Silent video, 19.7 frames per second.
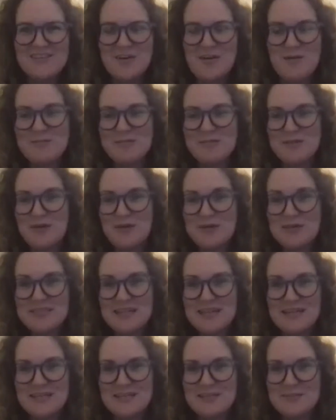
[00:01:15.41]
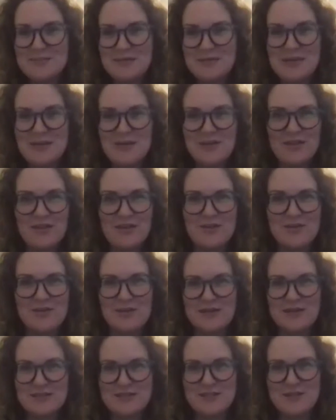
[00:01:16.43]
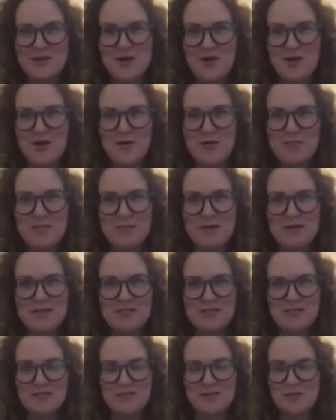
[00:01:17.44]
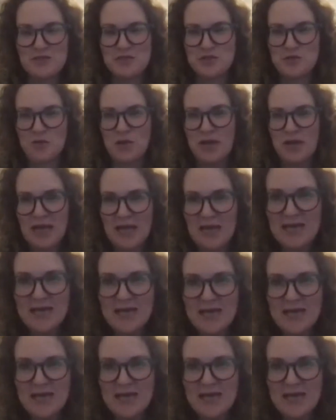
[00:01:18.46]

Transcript: I'm so excited to be here. Thank you guys so much for joining.